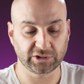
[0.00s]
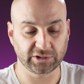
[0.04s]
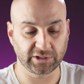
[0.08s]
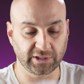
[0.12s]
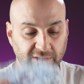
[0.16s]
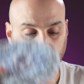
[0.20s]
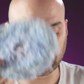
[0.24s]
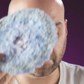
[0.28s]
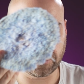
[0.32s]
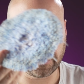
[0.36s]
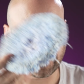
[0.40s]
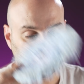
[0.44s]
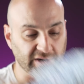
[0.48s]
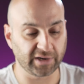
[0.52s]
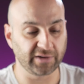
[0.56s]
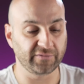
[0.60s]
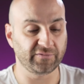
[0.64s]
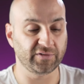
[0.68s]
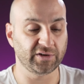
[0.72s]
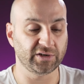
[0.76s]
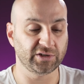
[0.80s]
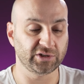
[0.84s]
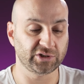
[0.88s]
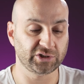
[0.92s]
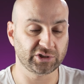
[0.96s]
in the
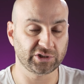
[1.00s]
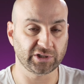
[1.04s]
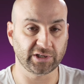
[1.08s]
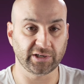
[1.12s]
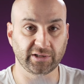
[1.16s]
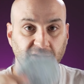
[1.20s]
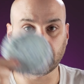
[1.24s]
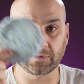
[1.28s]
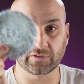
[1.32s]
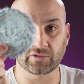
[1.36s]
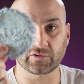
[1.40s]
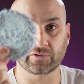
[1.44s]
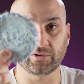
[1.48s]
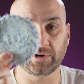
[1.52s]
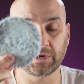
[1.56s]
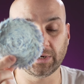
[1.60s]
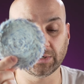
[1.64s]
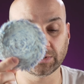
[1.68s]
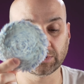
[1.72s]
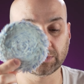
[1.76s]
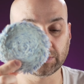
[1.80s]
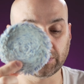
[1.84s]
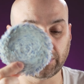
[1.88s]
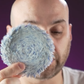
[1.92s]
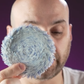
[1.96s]
5-inch, and in the
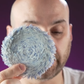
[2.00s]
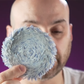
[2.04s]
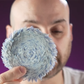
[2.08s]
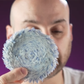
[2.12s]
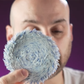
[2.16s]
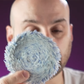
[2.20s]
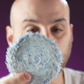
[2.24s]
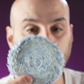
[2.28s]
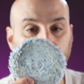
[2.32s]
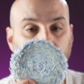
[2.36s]
3-inch size.